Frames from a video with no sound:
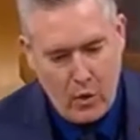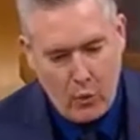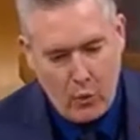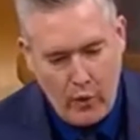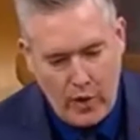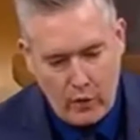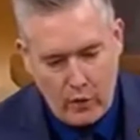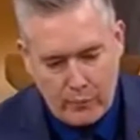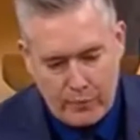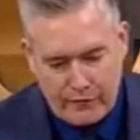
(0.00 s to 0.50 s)

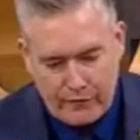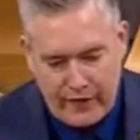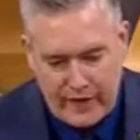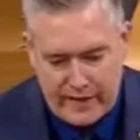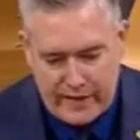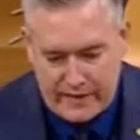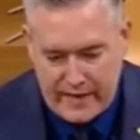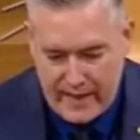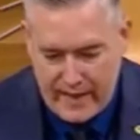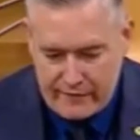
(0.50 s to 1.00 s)
While
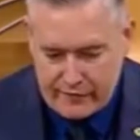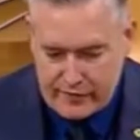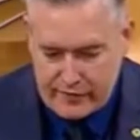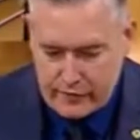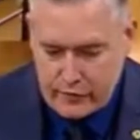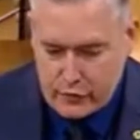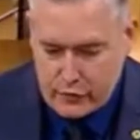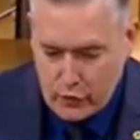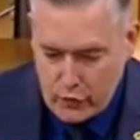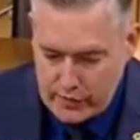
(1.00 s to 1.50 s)
providing
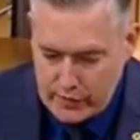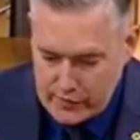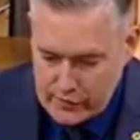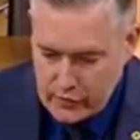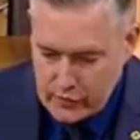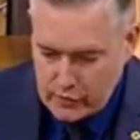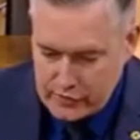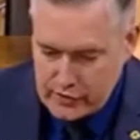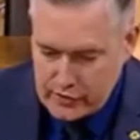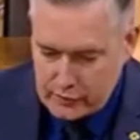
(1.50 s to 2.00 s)
evidence to the
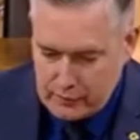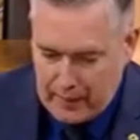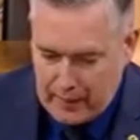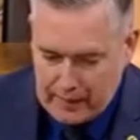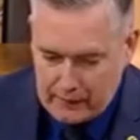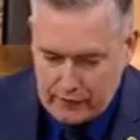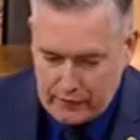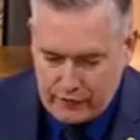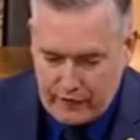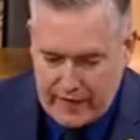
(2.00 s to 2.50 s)
Scottish
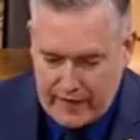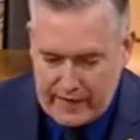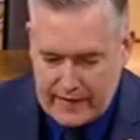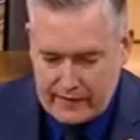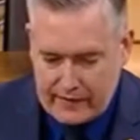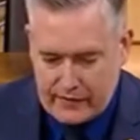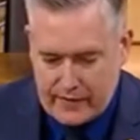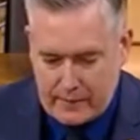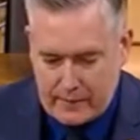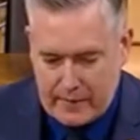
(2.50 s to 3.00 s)
Parliament's
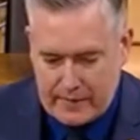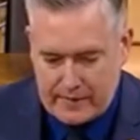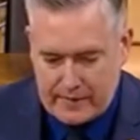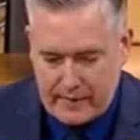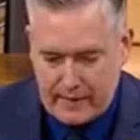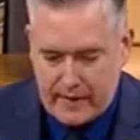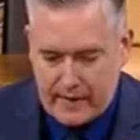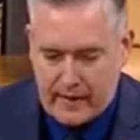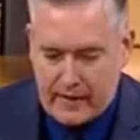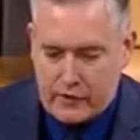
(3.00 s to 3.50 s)
Finance
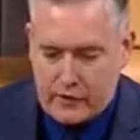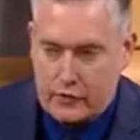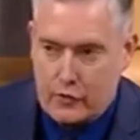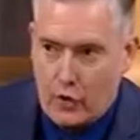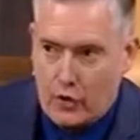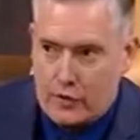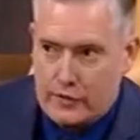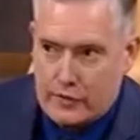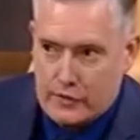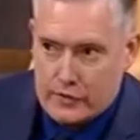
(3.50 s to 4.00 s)
Committee,
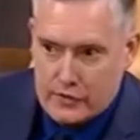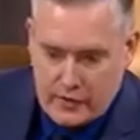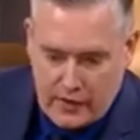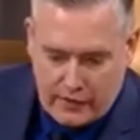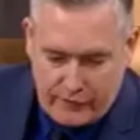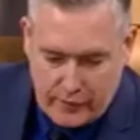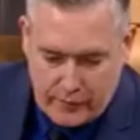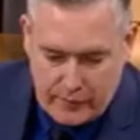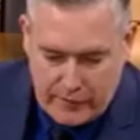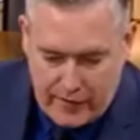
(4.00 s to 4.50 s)
Scottish
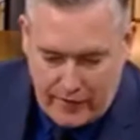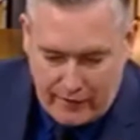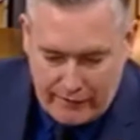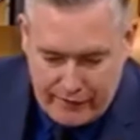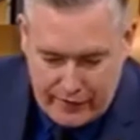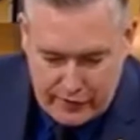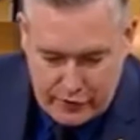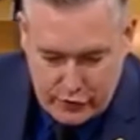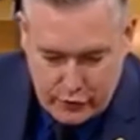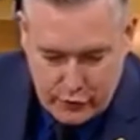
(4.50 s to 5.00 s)
Government
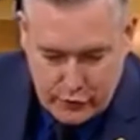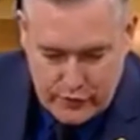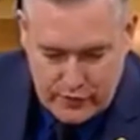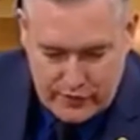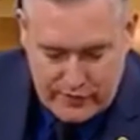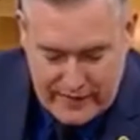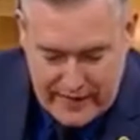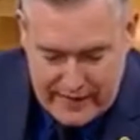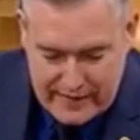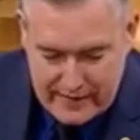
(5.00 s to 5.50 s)
officials
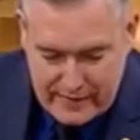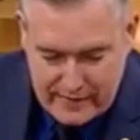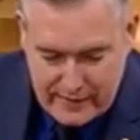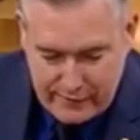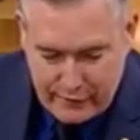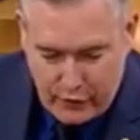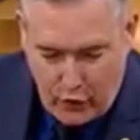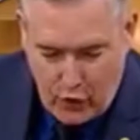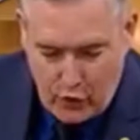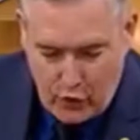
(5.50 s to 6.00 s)
stated
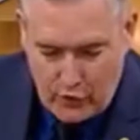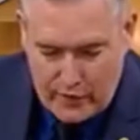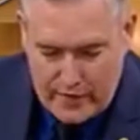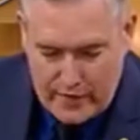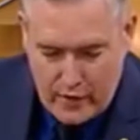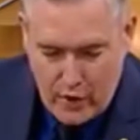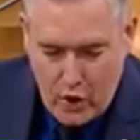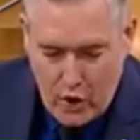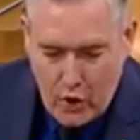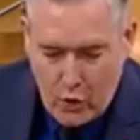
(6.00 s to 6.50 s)
the
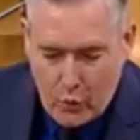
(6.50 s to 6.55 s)
following.